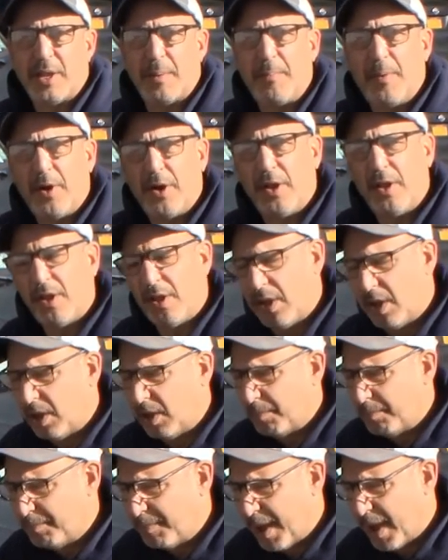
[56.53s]
I put a,
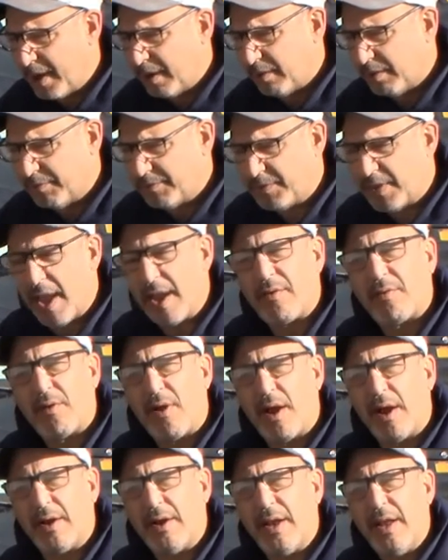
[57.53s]
a bottle of
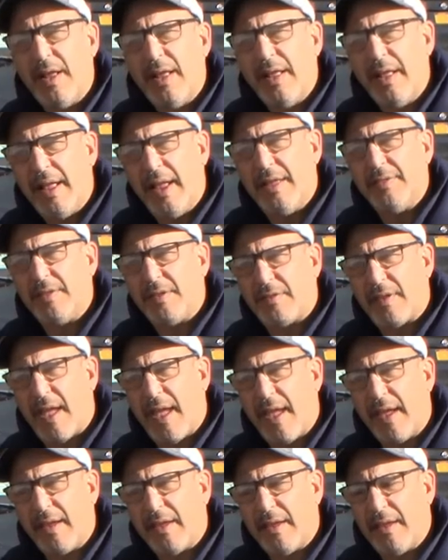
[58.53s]
Techron in the
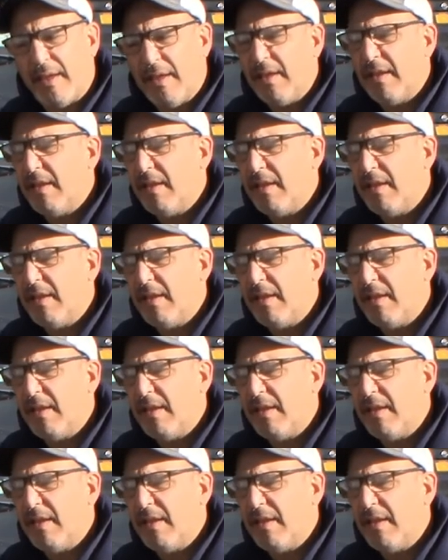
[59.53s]
tank,